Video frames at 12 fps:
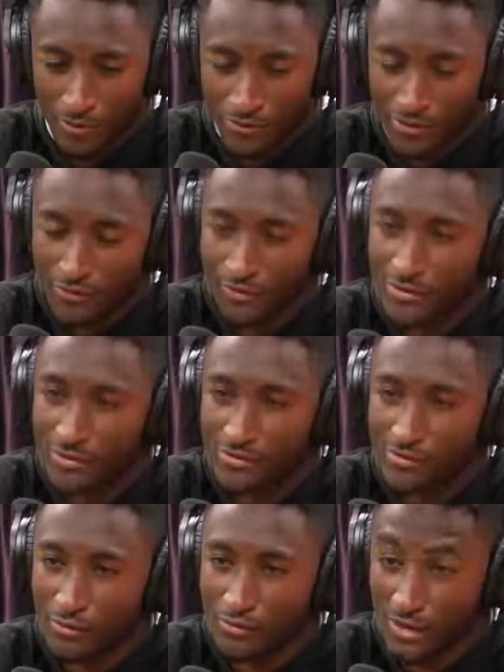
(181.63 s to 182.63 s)
there's different
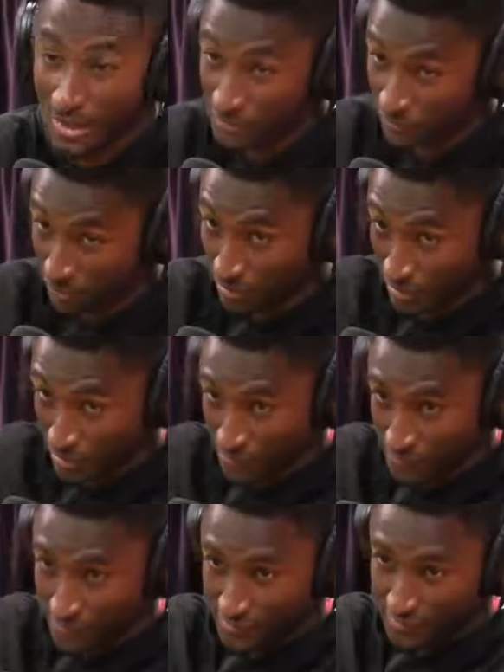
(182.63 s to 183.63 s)
sort of types of
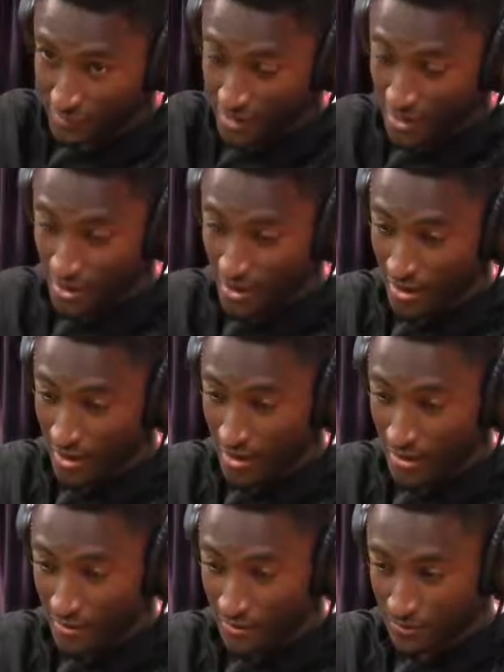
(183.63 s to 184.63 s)
players.
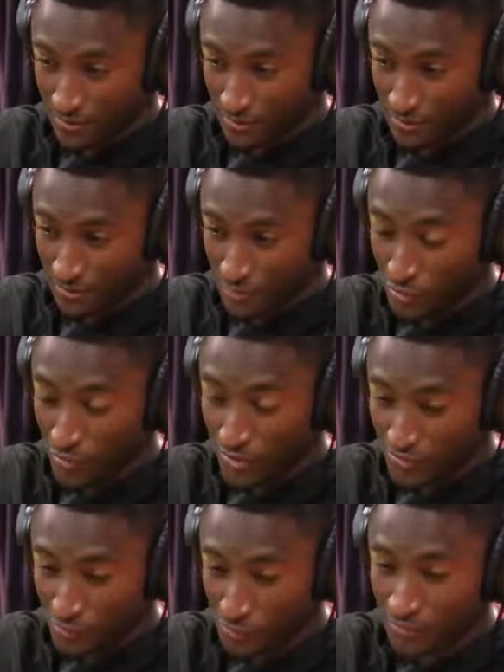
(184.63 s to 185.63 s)
You
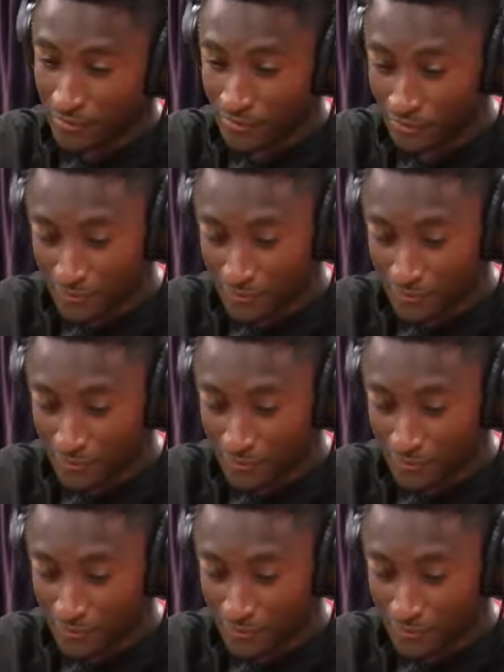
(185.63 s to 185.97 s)
can sort of